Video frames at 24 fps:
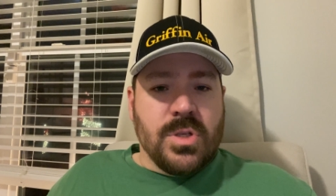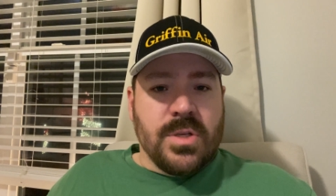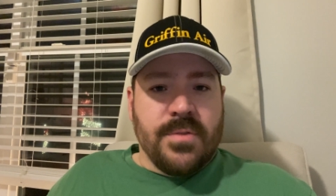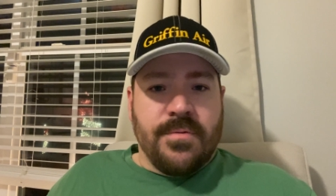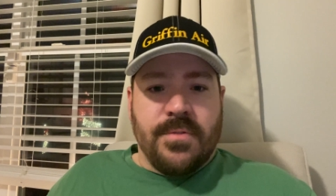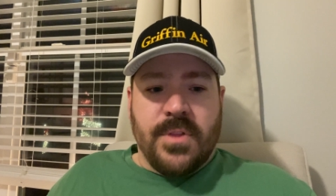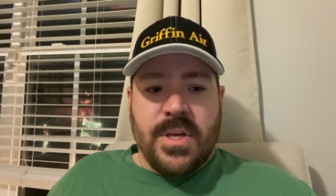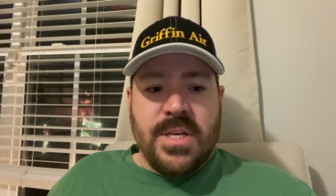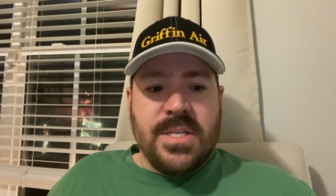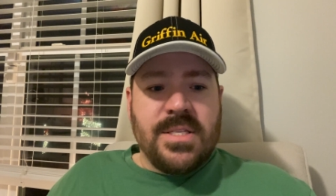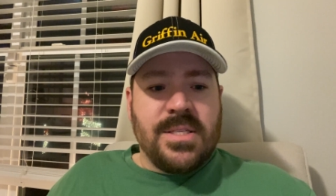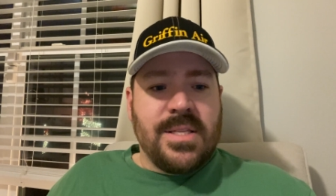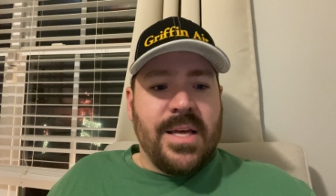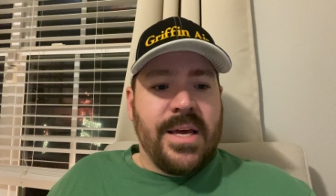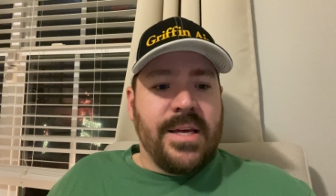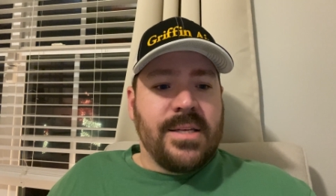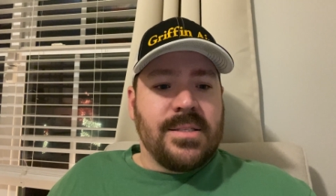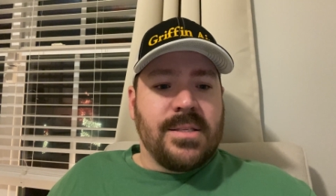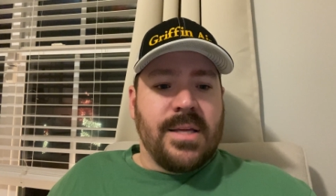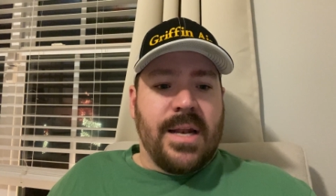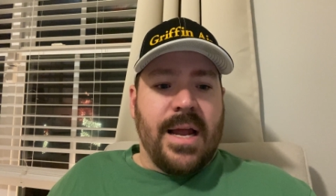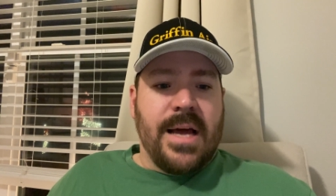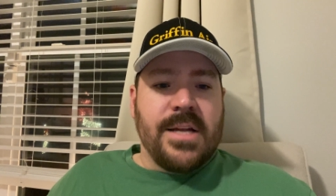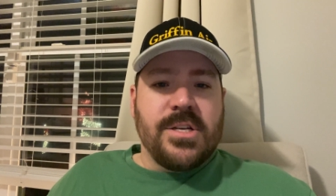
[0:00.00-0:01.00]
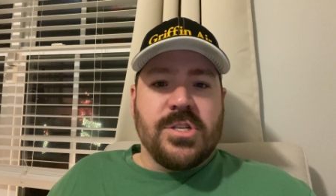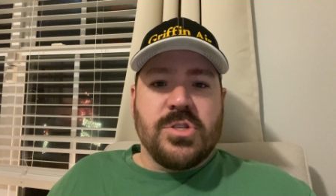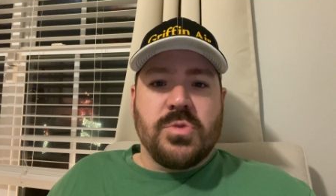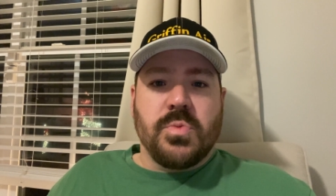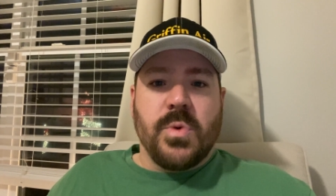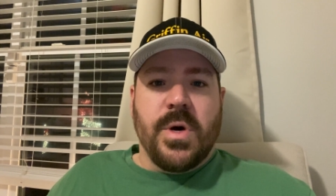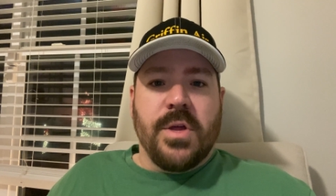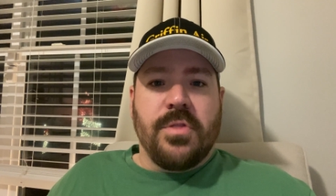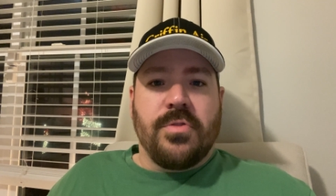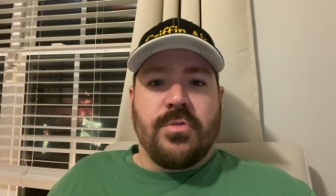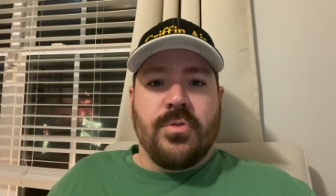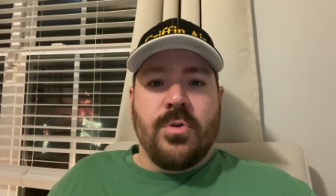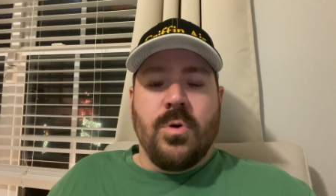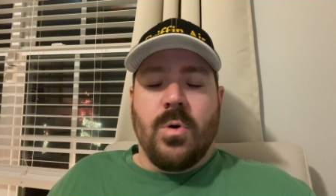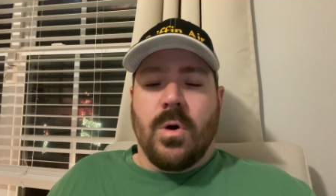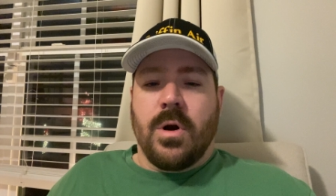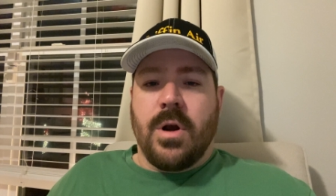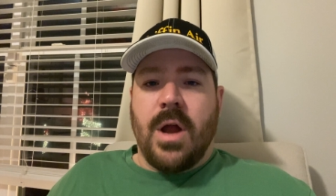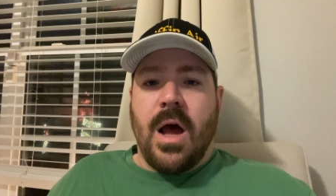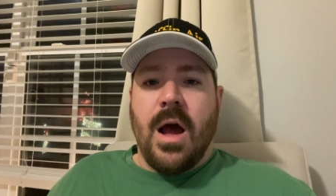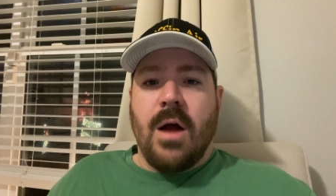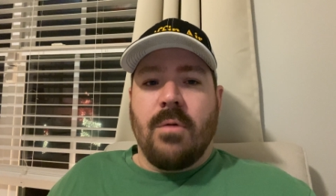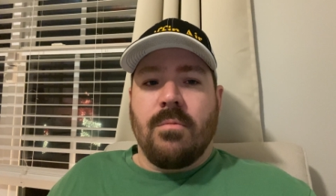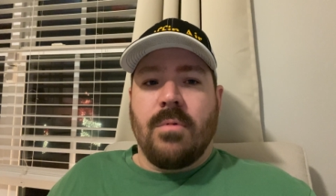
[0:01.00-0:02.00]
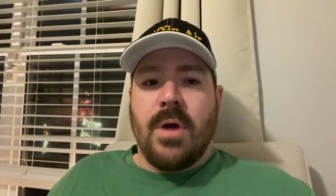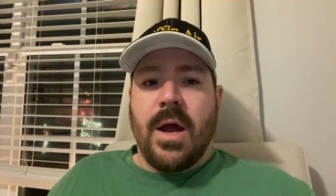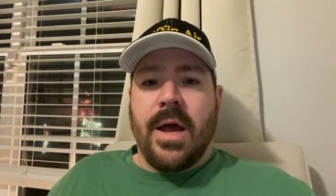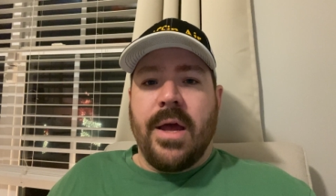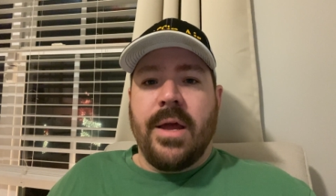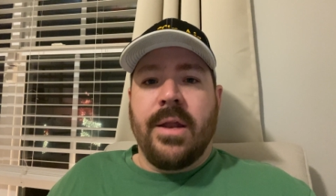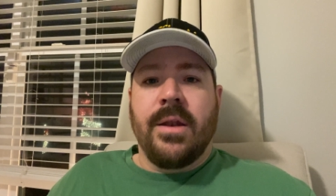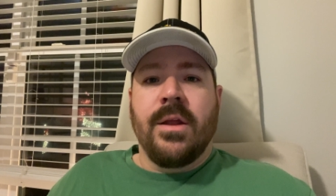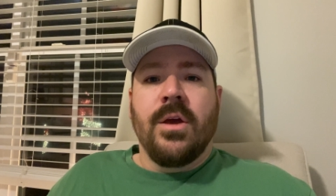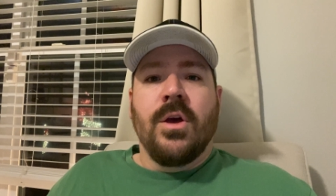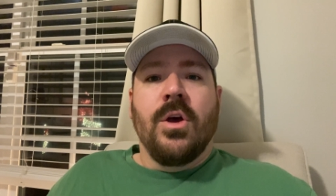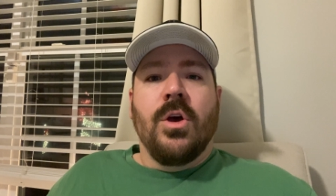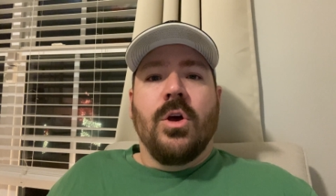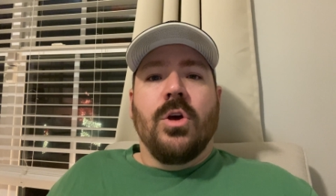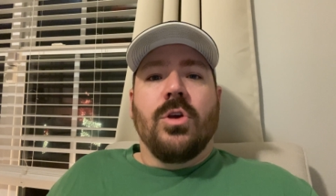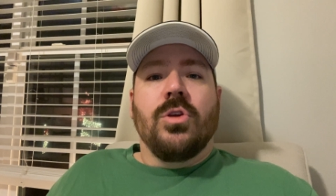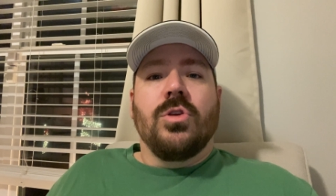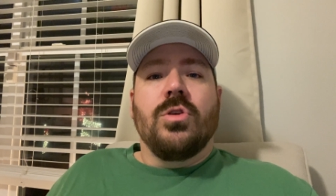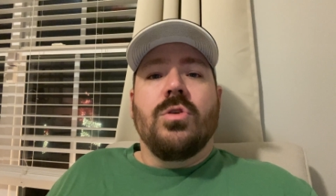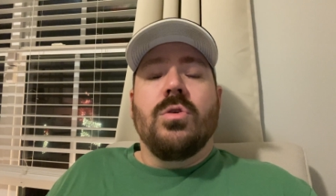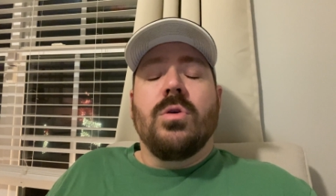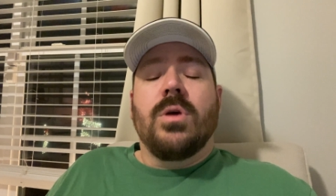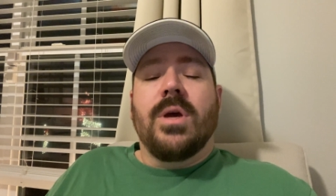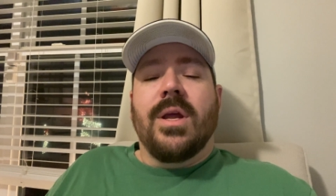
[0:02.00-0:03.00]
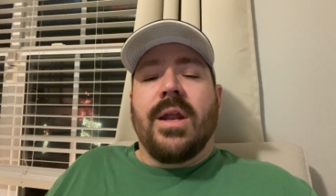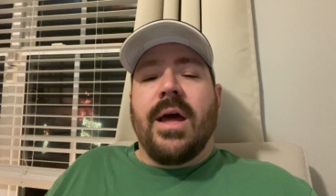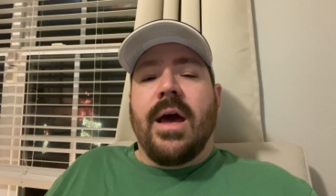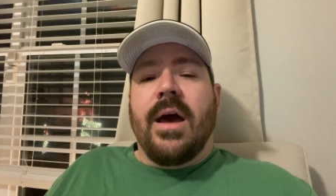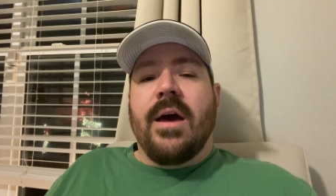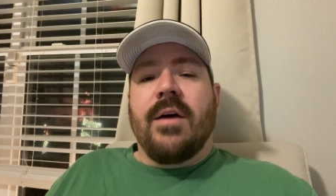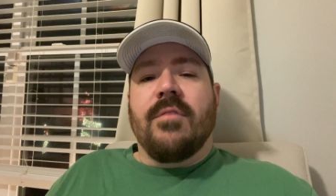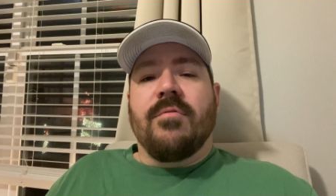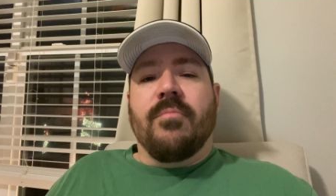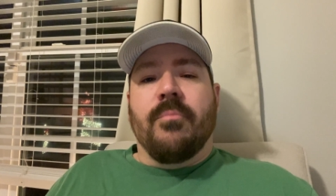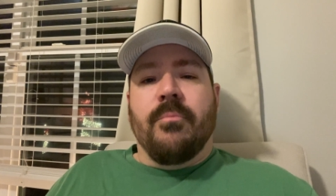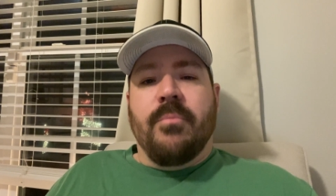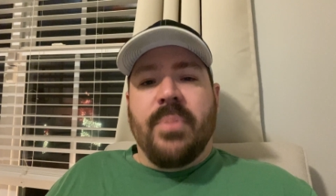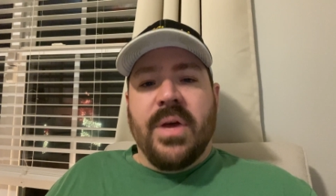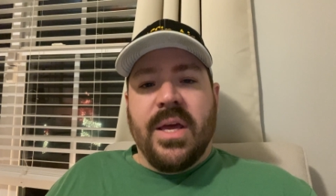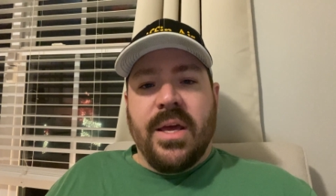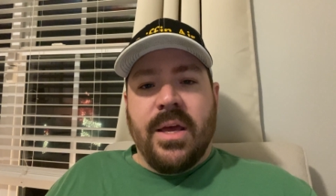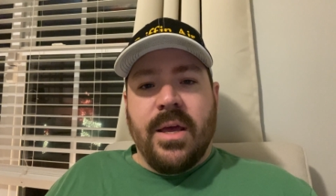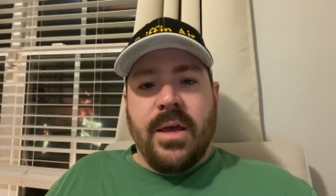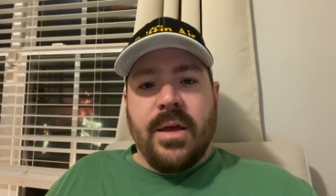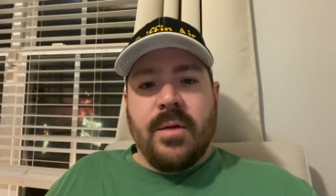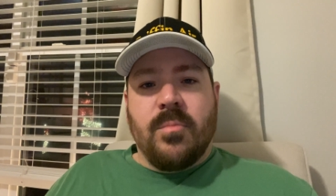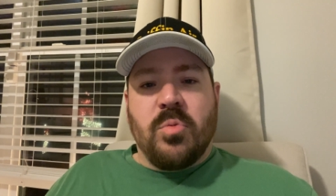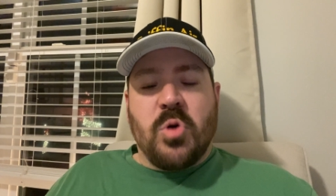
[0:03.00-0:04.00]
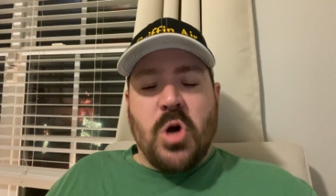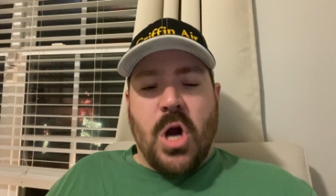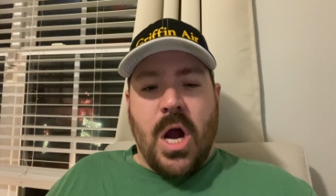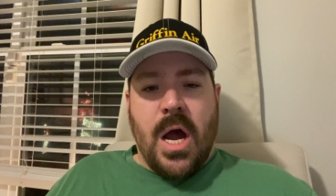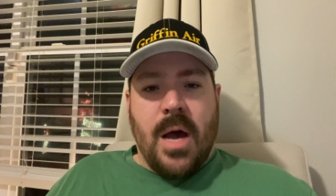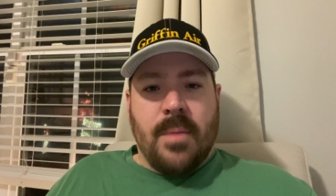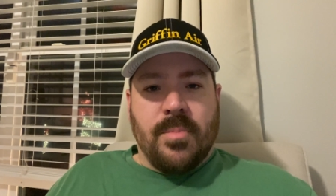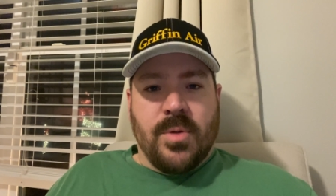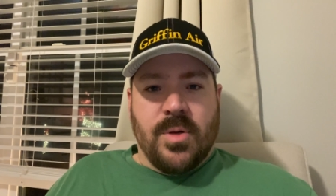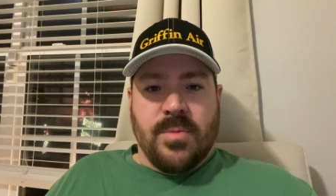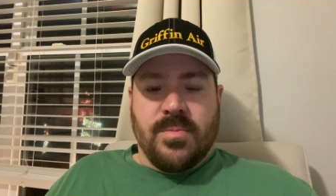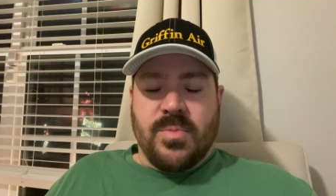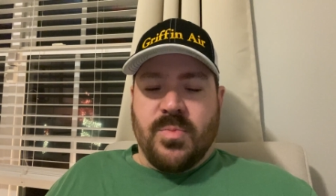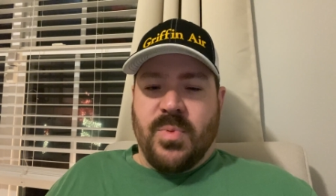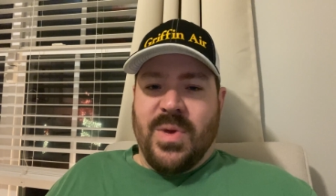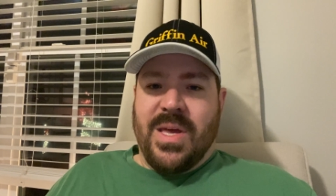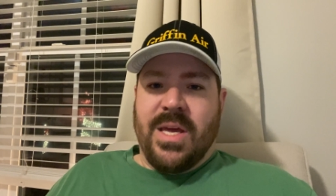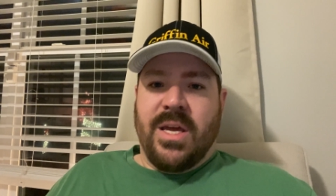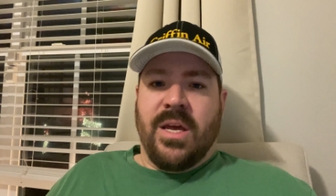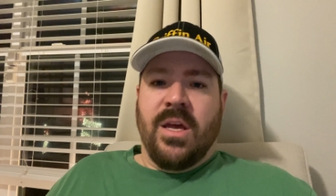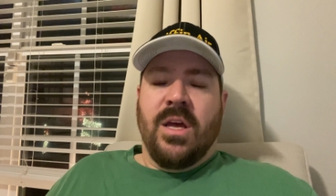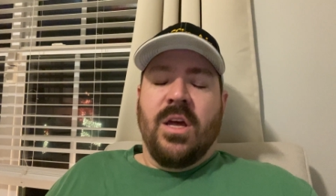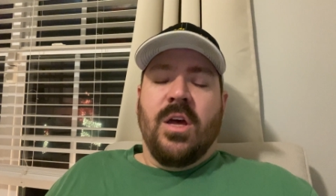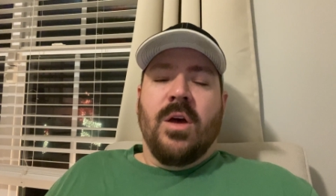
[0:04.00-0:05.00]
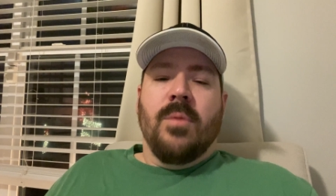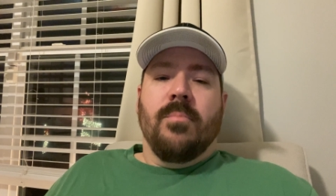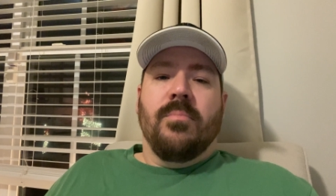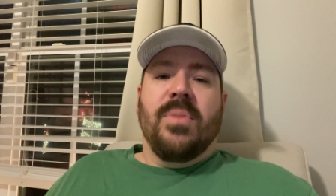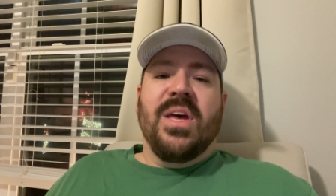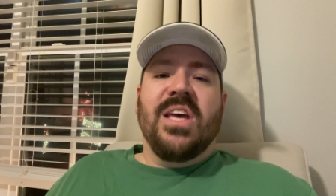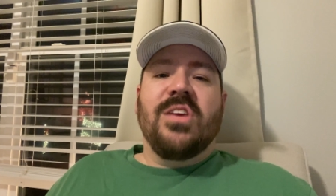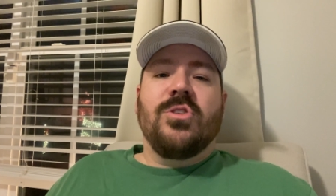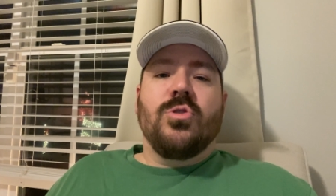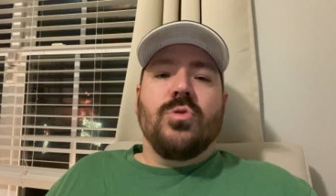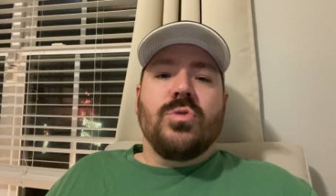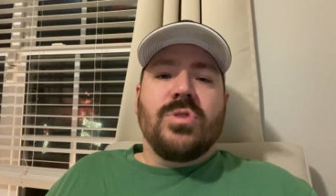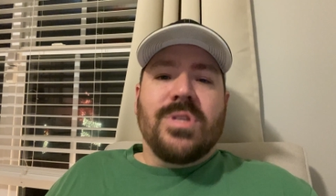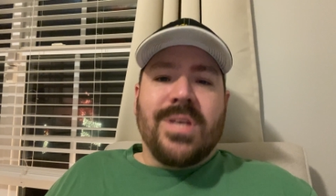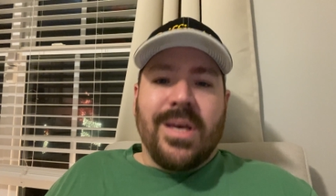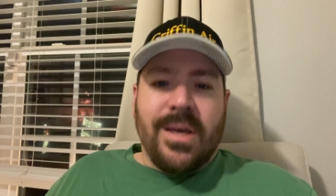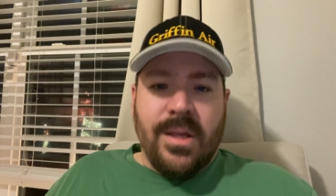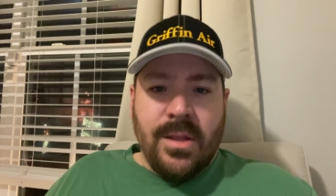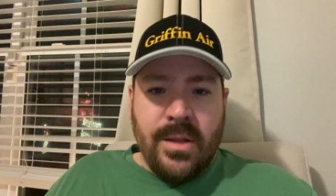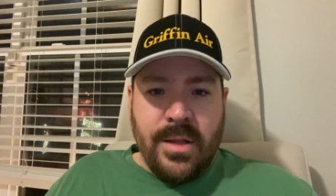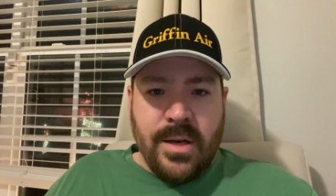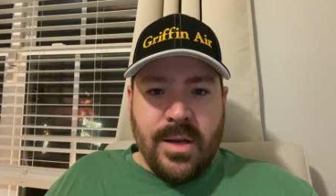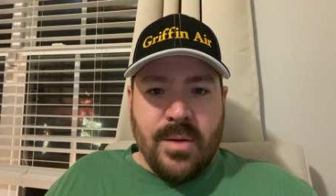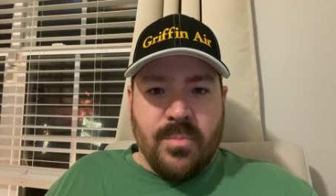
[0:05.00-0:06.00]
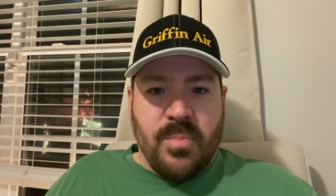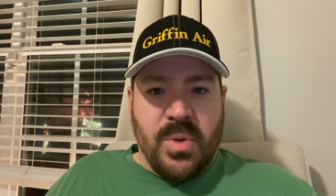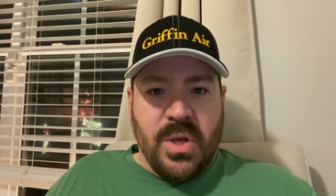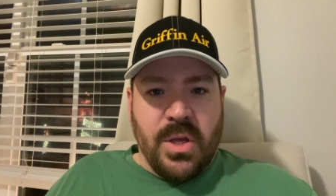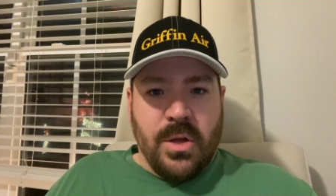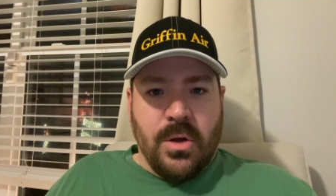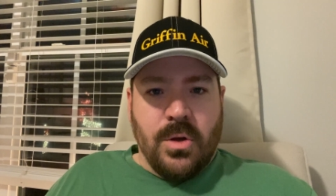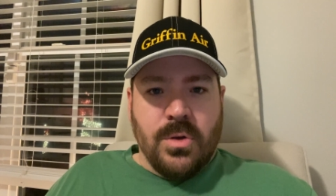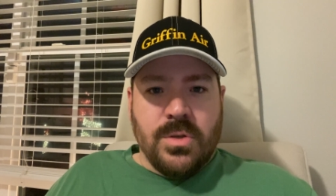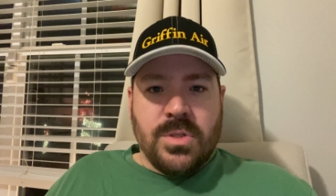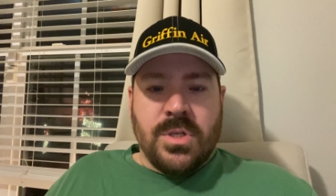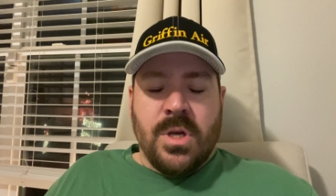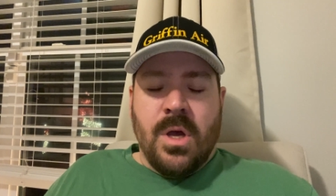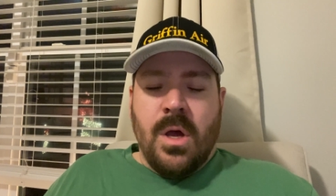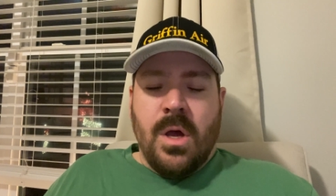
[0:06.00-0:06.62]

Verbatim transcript: If these things that I just went through are not right, you could have big problems, big, big utility bills